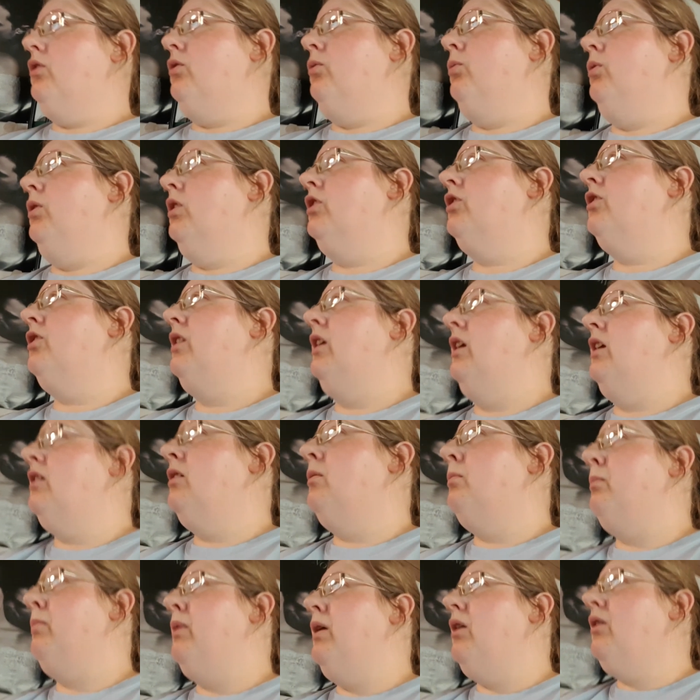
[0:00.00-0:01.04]
to watch that is
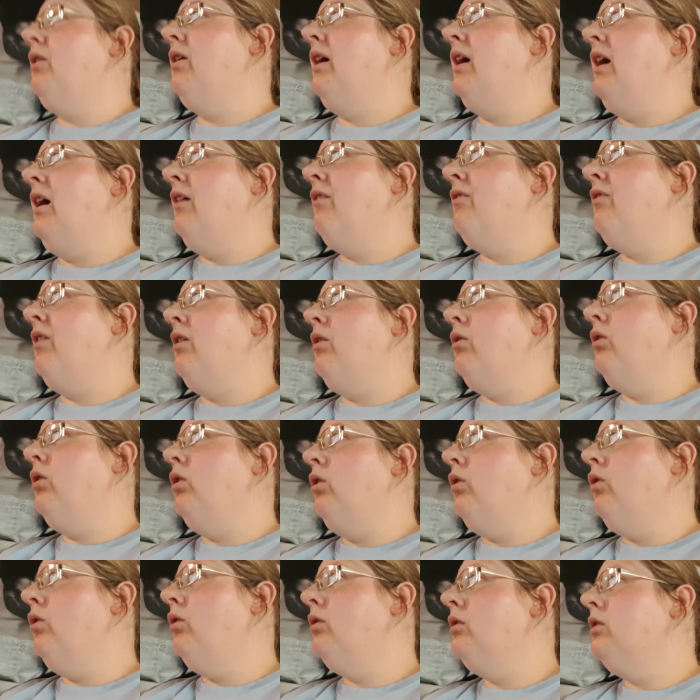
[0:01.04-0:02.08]
about a half hour
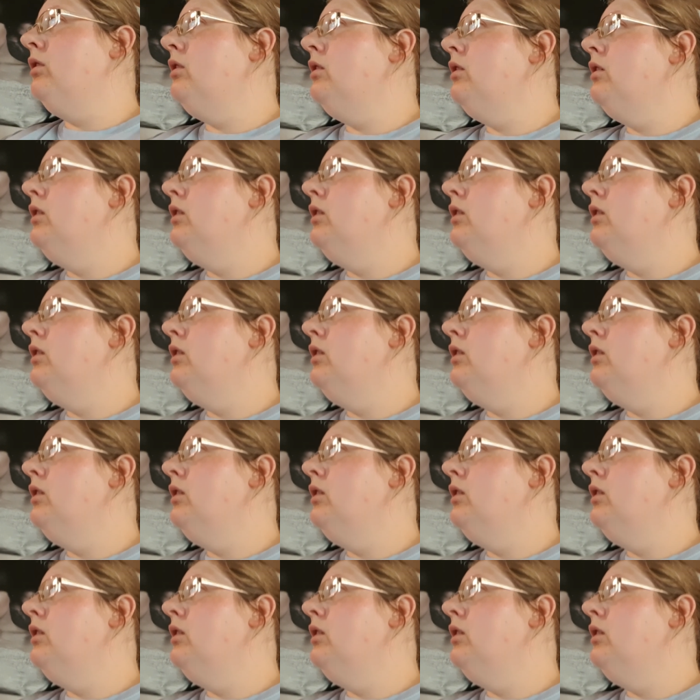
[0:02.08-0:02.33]
long.